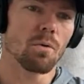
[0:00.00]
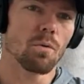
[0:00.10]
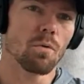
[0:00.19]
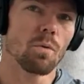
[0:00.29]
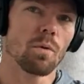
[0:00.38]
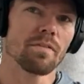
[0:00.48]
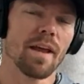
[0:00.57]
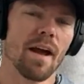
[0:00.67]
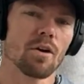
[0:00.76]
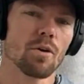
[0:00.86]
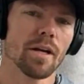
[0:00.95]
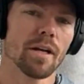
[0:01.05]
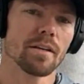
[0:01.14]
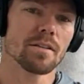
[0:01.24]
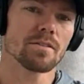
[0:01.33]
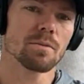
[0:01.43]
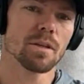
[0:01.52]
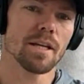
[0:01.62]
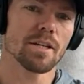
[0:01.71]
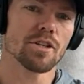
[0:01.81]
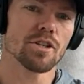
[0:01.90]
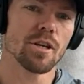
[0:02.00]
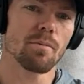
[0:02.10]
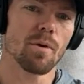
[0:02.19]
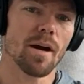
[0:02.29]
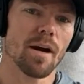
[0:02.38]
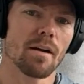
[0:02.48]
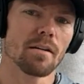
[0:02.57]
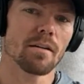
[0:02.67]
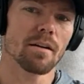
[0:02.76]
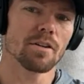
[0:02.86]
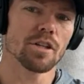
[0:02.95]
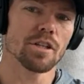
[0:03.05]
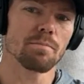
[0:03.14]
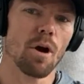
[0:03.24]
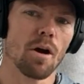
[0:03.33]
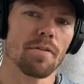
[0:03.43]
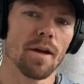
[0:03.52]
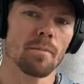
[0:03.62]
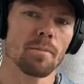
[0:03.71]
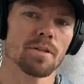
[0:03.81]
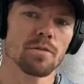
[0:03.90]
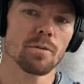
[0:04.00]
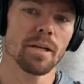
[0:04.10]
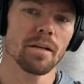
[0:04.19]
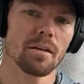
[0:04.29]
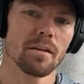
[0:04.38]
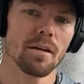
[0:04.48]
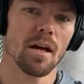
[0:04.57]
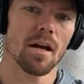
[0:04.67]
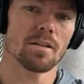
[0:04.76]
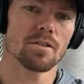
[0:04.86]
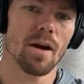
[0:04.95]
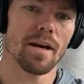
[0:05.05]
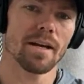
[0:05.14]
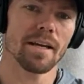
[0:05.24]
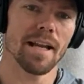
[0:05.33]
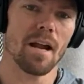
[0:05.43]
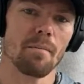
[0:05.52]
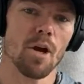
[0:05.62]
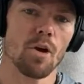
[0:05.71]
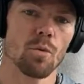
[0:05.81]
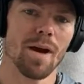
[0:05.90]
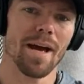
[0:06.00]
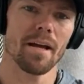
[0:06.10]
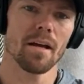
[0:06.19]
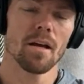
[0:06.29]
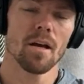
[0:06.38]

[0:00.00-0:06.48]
we've now created this relationship where she's part therapist for me, so I can get out own way.